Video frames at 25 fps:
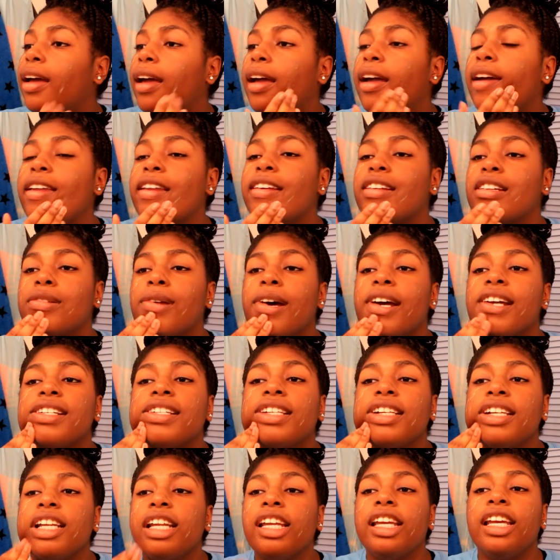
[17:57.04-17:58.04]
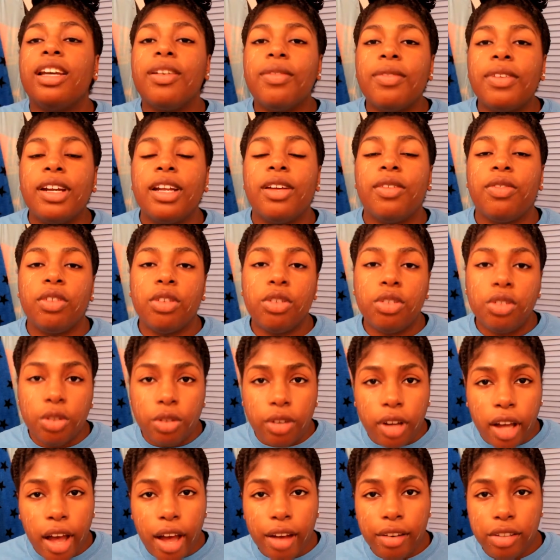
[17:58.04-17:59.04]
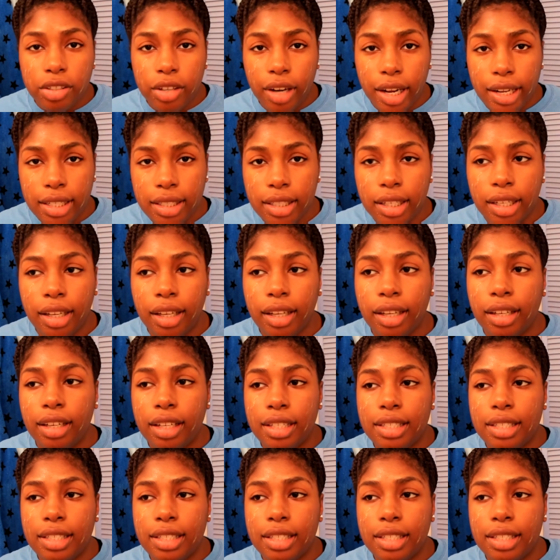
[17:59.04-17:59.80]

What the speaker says: And especially even if you do have dry skin,